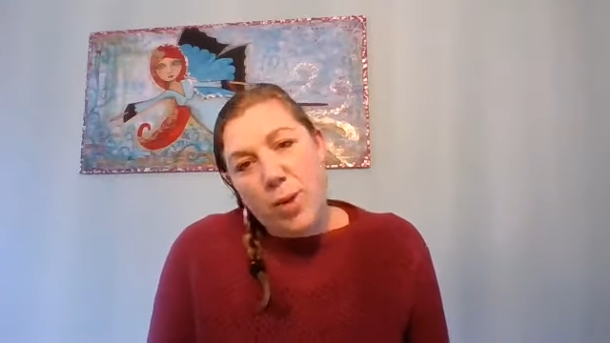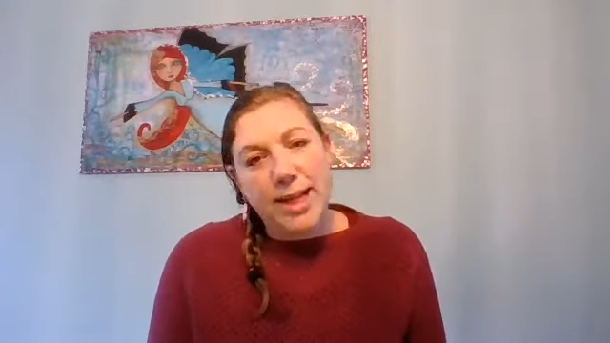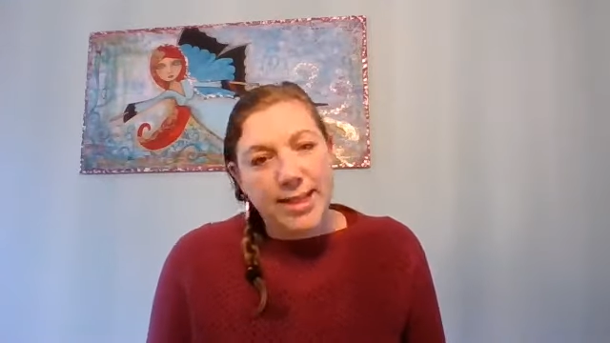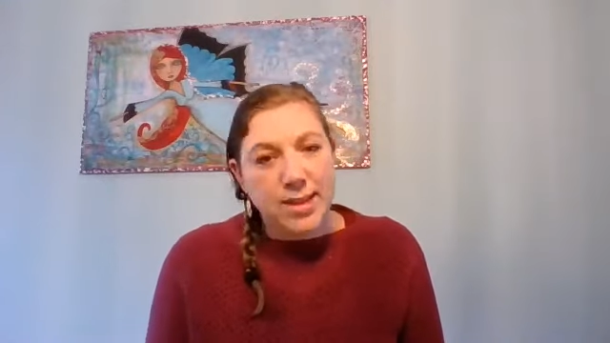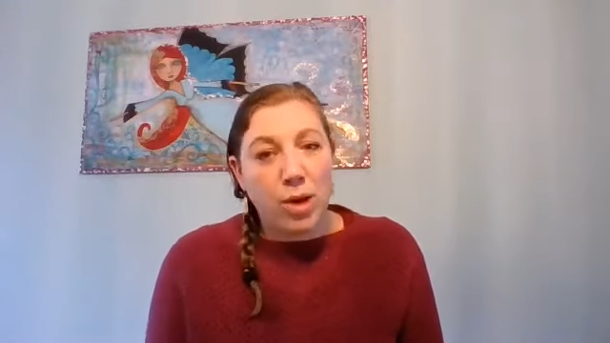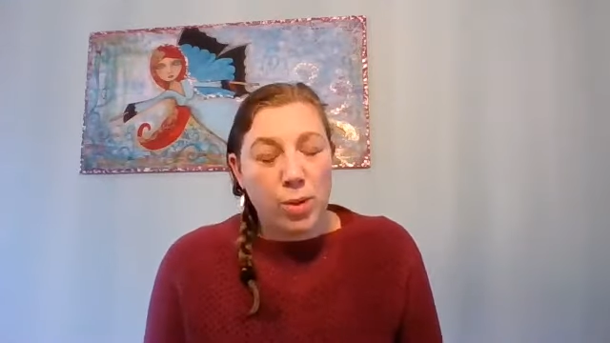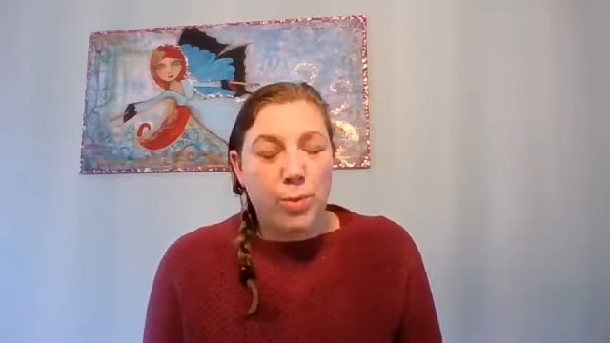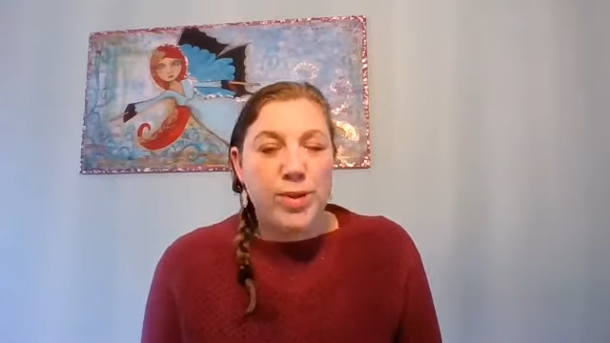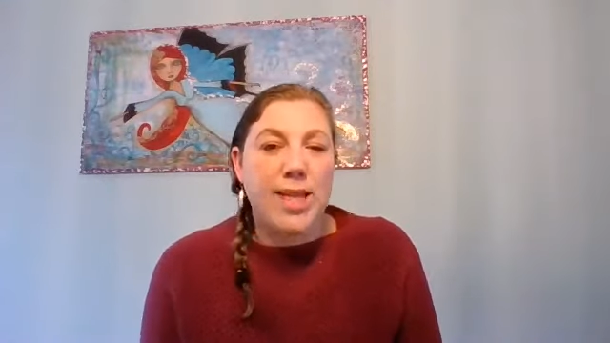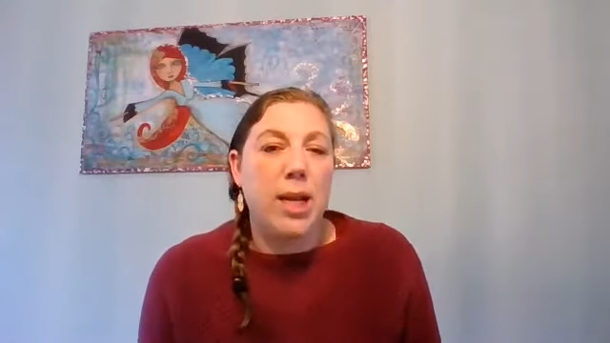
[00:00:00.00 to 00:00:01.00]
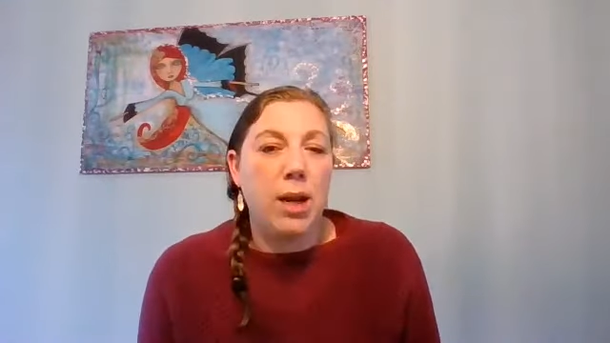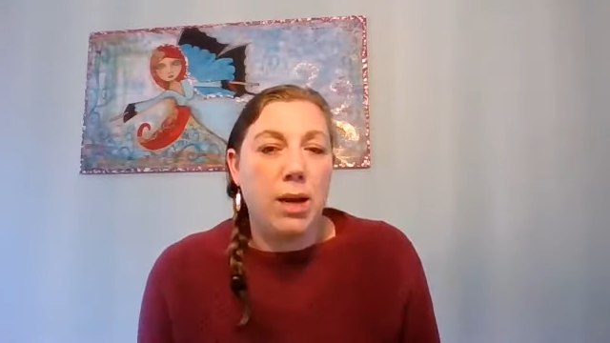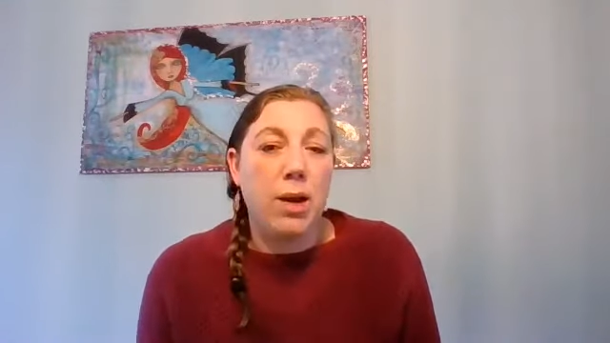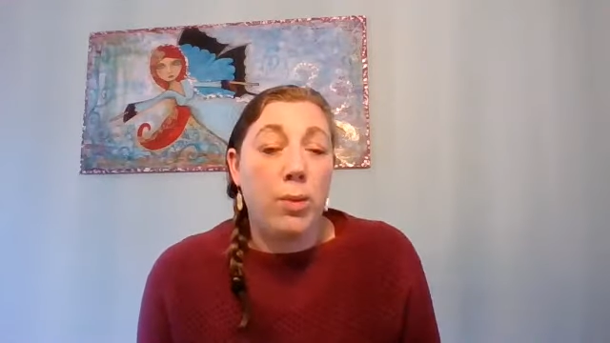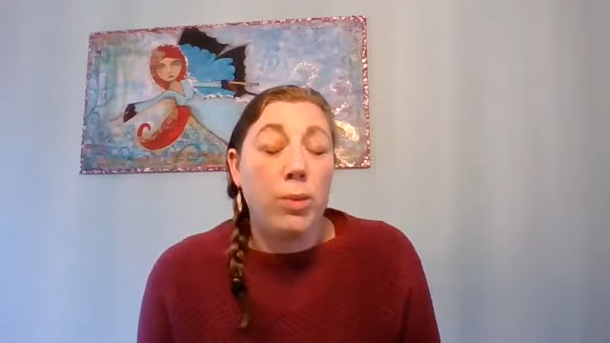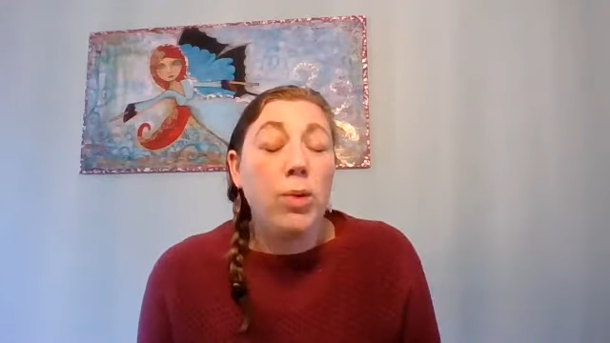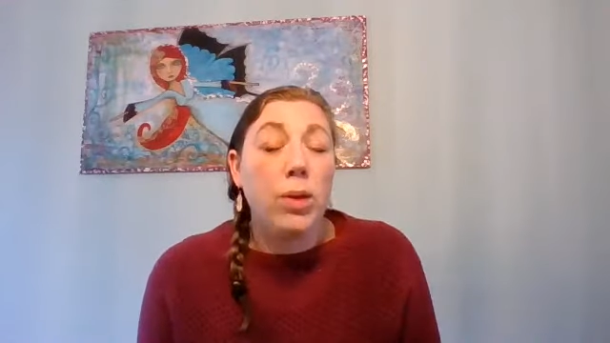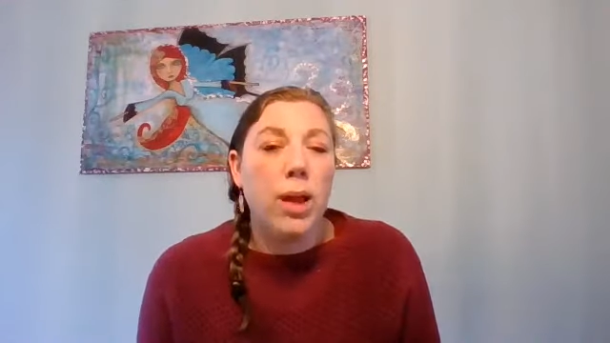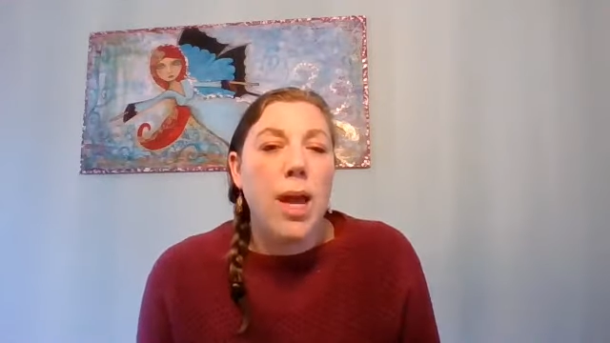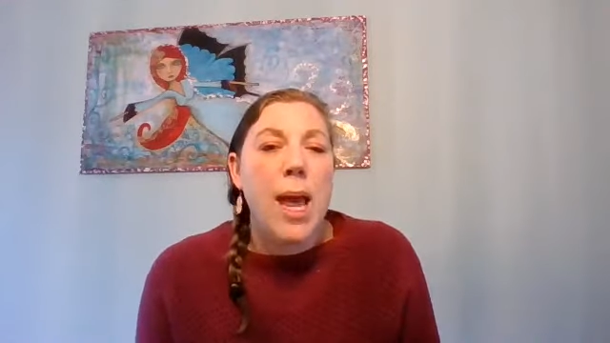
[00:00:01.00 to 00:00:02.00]
when it's 100%
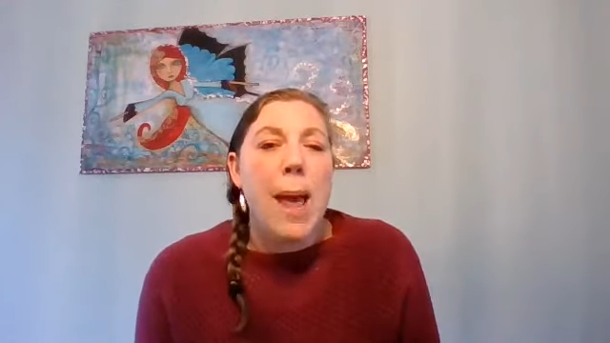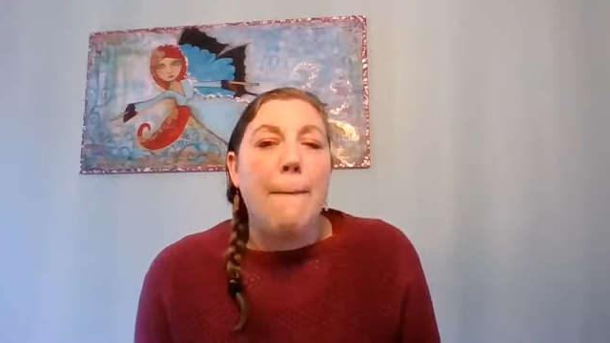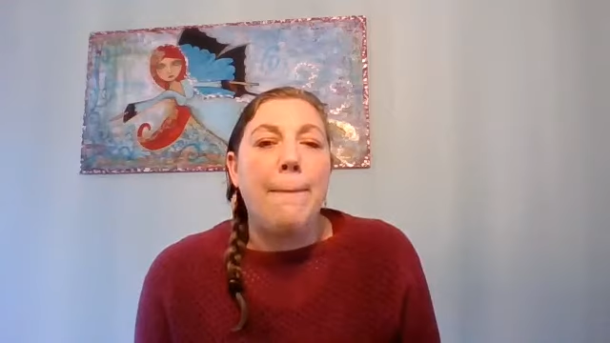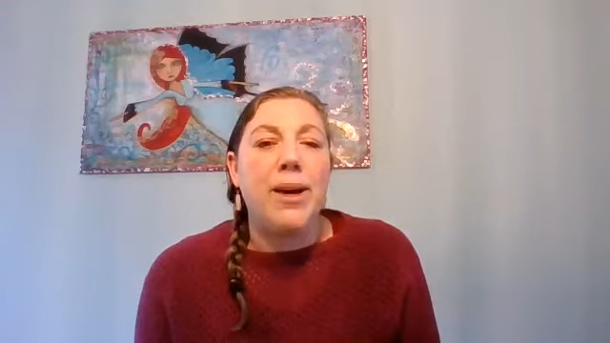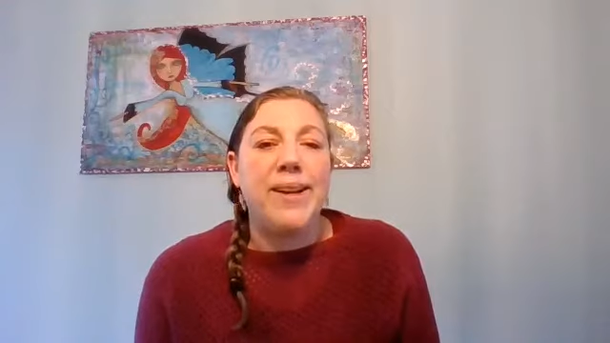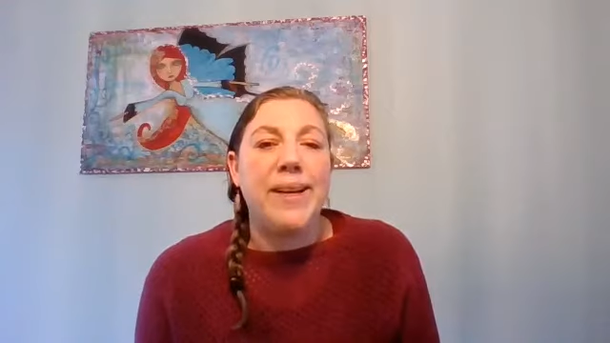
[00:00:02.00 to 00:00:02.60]
wool. But